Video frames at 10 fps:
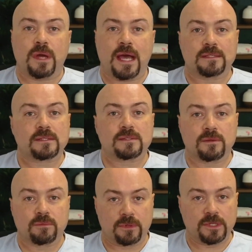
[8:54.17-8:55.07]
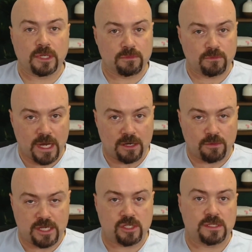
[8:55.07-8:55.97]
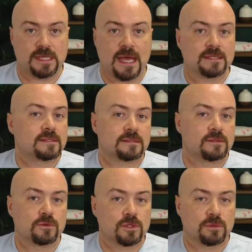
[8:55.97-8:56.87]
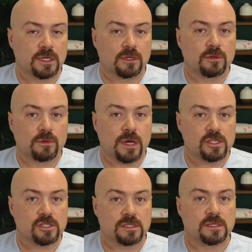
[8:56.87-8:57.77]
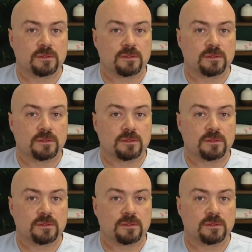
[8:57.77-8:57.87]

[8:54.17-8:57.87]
asks the right questions, asks those critical questions,